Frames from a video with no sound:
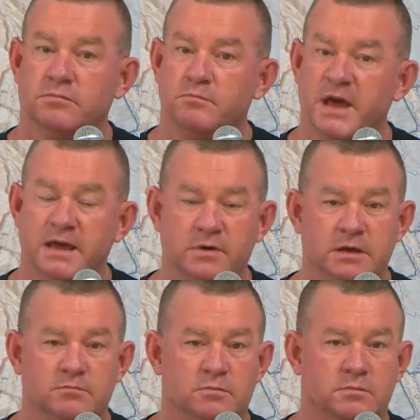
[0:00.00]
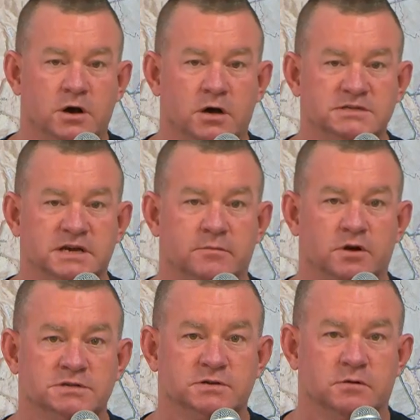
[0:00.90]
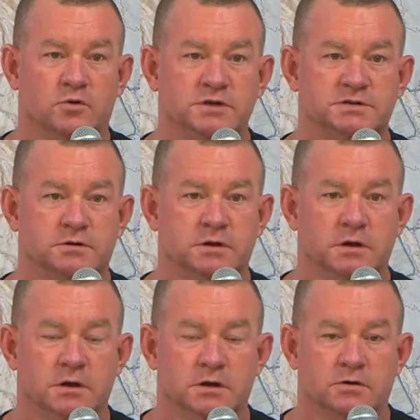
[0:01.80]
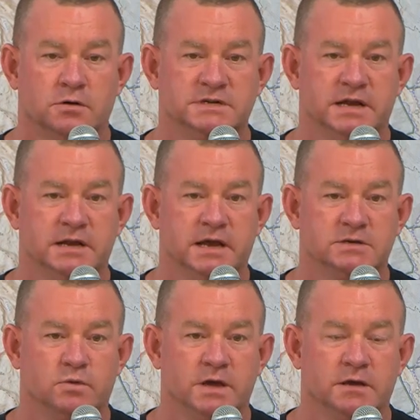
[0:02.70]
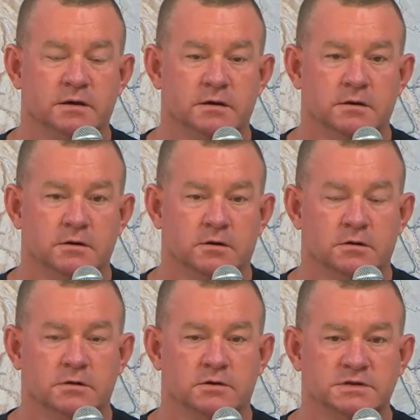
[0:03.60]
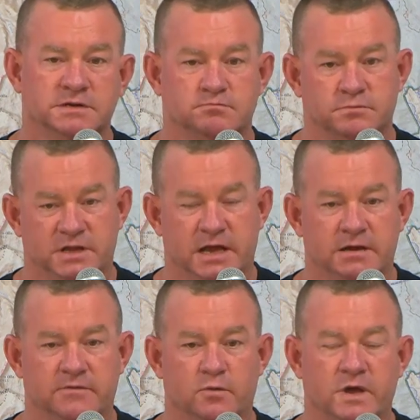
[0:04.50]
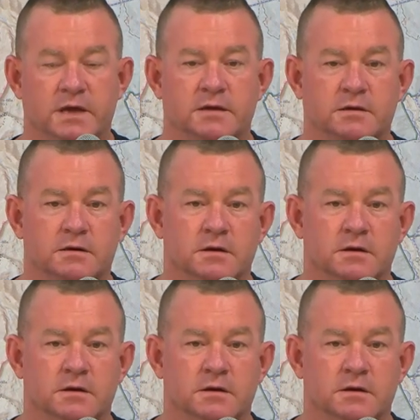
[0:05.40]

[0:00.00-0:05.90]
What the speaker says: maybe onset of monsoonal moisture towards the end of next week or towards the end of the week,